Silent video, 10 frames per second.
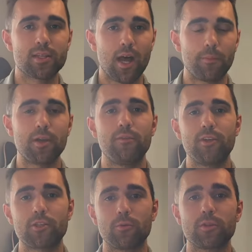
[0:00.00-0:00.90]
to help
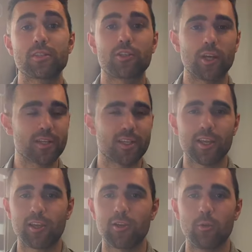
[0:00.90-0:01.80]
individuals just
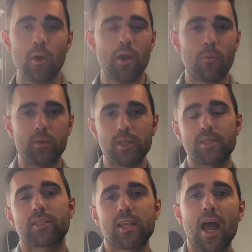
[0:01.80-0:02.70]
like you with
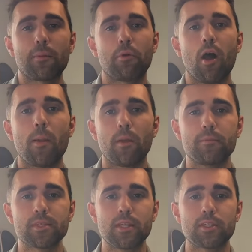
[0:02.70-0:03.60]
these exact
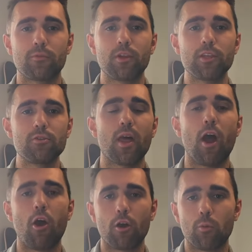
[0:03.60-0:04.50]
problems and to really do
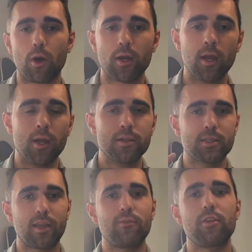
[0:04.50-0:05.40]
that hard work
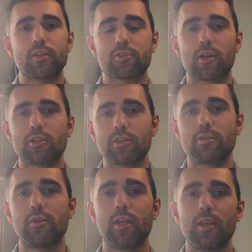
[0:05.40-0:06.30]
to give you the
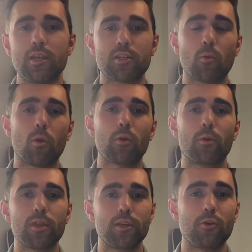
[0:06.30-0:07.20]
instructions you need and to work
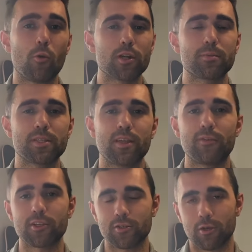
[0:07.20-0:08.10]
within your
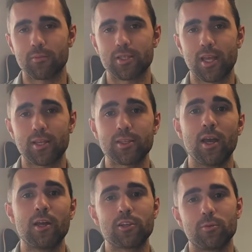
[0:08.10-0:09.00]
specific circumstance
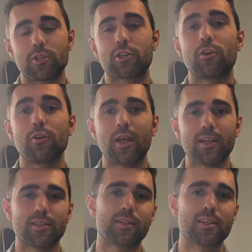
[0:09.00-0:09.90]
to ensure you
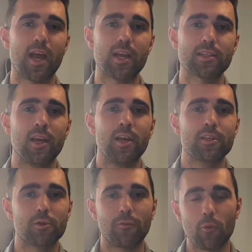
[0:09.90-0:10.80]
get success.
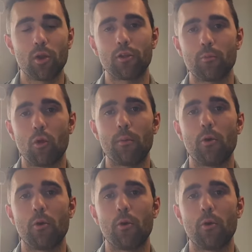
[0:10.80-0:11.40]
So if you wanna learn more